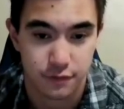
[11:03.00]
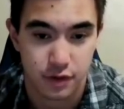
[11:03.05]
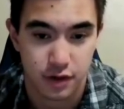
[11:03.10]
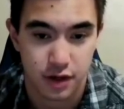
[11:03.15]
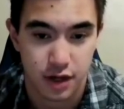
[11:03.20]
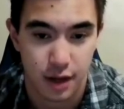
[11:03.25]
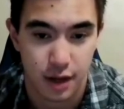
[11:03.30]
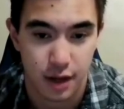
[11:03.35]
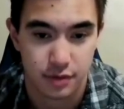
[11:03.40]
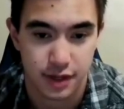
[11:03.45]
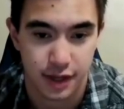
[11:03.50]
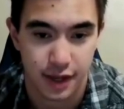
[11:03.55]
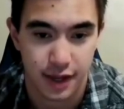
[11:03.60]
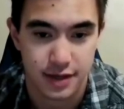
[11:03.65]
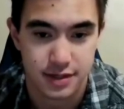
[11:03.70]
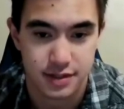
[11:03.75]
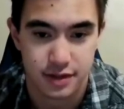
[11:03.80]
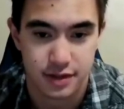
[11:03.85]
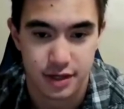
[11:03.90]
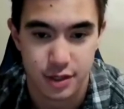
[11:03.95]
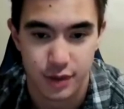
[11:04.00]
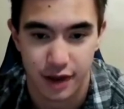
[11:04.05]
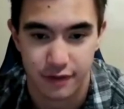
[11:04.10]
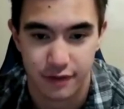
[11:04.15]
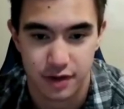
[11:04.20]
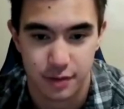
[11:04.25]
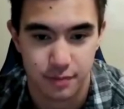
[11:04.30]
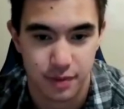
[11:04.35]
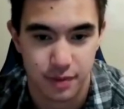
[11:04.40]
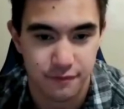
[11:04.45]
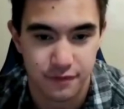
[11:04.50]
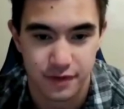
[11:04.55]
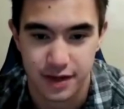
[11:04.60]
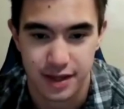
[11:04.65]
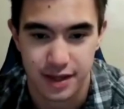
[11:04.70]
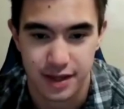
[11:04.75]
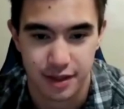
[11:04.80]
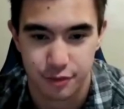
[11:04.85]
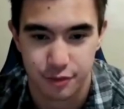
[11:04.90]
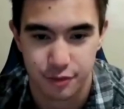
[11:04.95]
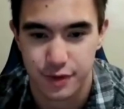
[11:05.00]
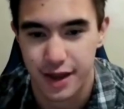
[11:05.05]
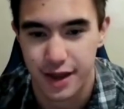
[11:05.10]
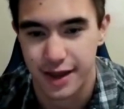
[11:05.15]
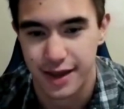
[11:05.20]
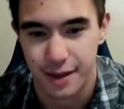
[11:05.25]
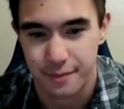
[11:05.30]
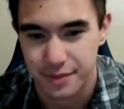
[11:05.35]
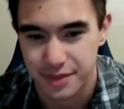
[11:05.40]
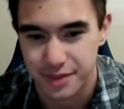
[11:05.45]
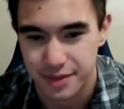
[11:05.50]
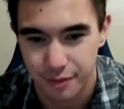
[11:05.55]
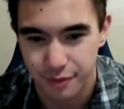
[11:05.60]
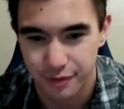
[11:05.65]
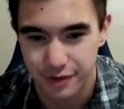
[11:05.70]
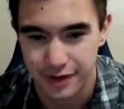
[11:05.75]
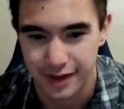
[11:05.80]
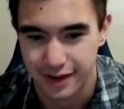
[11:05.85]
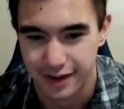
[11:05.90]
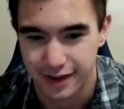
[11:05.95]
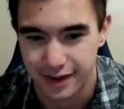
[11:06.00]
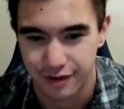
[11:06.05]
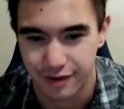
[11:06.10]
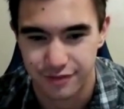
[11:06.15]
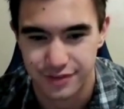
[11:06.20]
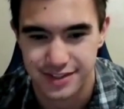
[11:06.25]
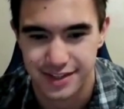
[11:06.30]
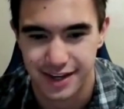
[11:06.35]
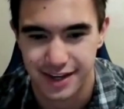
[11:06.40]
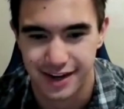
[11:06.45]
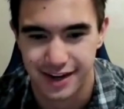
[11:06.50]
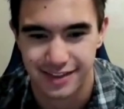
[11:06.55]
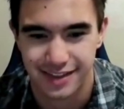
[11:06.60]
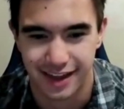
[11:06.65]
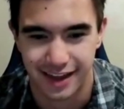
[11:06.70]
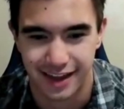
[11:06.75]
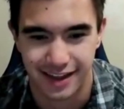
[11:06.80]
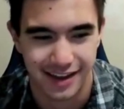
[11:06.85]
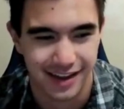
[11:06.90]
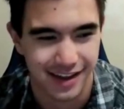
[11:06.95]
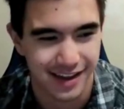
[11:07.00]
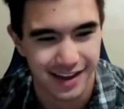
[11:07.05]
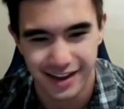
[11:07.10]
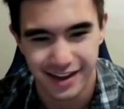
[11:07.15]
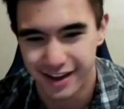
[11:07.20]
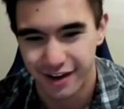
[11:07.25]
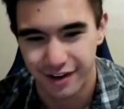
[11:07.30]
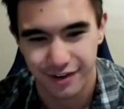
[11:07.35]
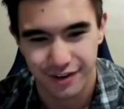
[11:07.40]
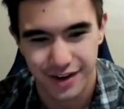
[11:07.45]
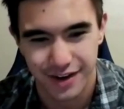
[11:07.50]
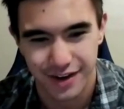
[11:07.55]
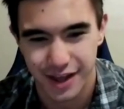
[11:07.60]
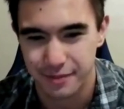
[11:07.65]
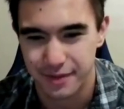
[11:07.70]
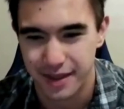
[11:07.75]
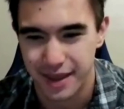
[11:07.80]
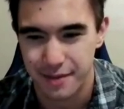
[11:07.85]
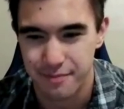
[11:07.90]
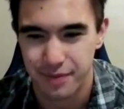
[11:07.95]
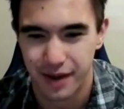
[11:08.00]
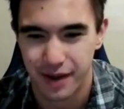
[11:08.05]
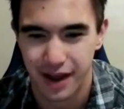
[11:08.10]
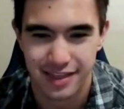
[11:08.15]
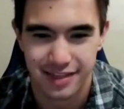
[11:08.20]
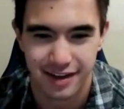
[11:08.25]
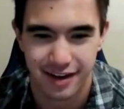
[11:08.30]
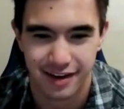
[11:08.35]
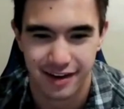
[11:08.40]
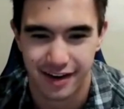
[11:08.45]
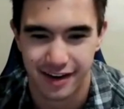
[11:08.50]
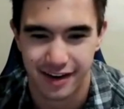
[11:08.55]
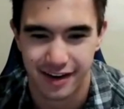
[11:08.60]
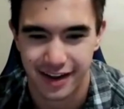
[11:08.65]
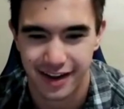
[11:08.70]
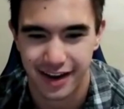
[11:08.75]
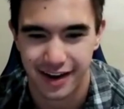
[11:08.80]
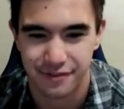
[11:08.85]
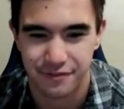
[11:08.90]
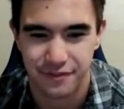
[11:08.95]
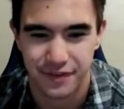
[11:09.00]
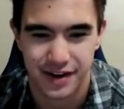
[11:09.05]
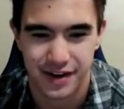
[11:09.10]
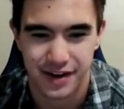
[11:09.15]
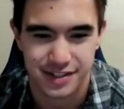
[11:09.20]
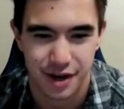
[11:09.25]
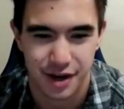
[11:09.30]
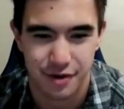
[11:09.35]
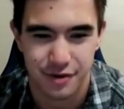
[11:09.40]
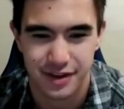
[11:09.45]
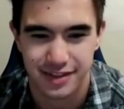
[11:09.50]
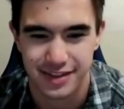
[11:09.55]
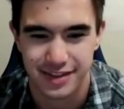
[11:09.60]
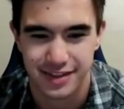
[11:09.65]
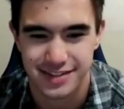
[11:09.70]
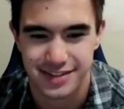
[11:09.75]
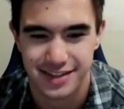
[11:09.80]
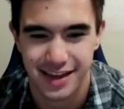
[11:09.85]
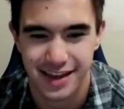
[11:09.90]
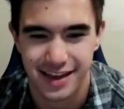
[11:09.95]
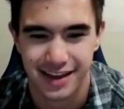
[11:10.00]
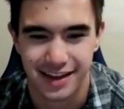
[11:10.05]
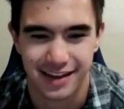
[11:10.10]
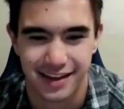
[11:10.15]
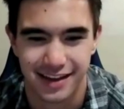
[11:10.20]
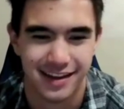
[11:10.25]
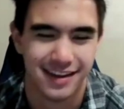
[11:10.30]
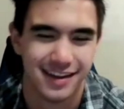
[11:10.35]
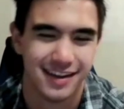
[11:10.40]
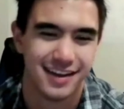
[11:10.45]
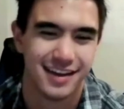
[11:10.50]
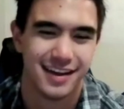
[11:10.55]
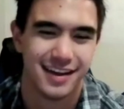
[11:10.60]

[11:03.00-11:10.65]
you for a couple days, and then you have an epiphany at 3 a.m. in the morning, and all of a sudden, like, hurry up, get Python on. I got to finish coding this thing.